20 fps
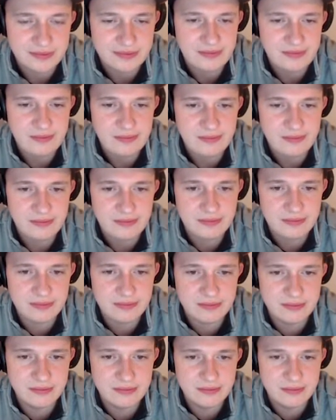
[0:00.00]

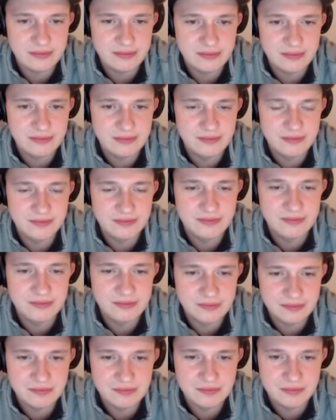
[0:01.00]

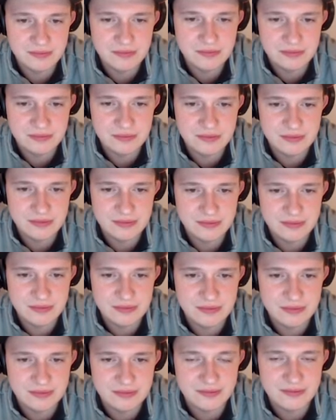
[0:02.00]

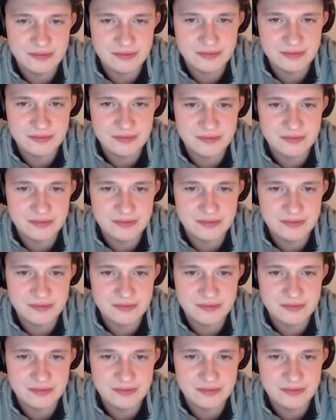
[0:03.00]
(silent)